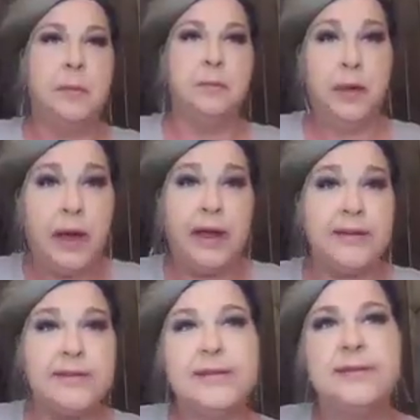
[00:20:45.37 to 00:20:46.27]

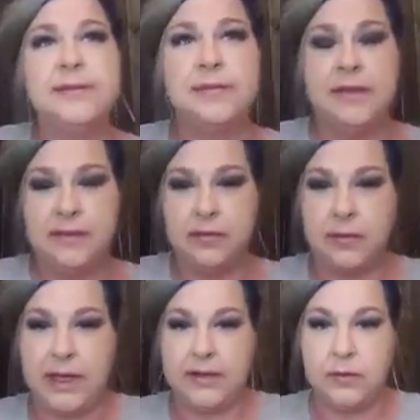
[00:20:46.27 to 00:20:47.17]
But this is what
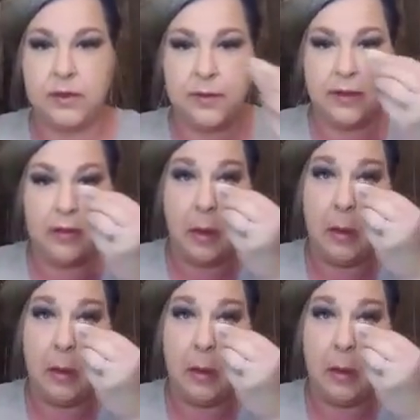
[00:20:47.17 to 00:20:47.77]
we had to work with.